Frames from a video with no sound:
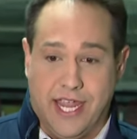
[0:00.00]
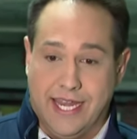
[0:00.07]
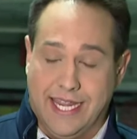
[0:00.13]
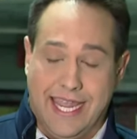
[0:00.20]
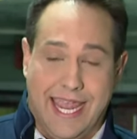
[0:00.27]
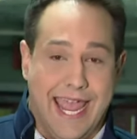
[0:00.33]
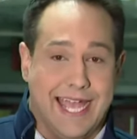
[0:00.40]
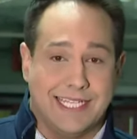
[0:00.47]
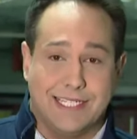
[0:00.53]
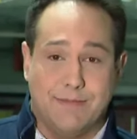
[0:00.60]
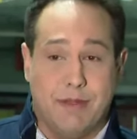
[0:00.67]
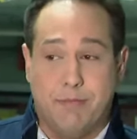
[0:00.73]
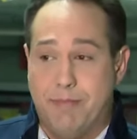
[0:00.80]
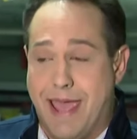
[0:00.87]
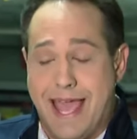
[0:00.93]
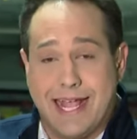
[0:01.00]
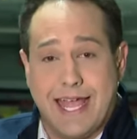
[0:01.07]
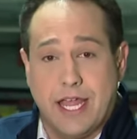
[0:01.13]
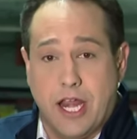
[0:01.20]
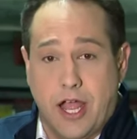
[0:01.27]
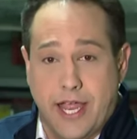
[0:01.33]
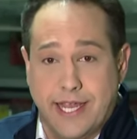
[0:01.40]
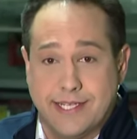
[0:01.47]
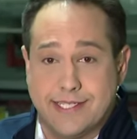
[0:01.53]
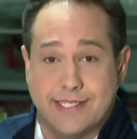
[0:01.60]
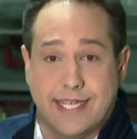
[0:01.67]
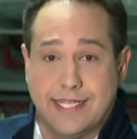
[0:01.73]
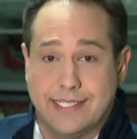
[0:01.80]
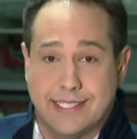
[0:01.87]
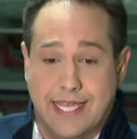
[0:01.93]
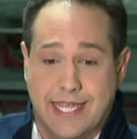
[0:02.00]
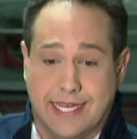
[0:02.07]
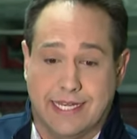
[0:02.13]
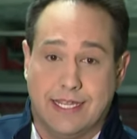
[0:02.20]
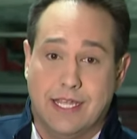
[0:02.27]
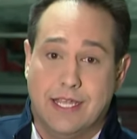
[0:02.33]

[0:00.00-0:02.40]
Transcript: And he hasn't been back on ice since then.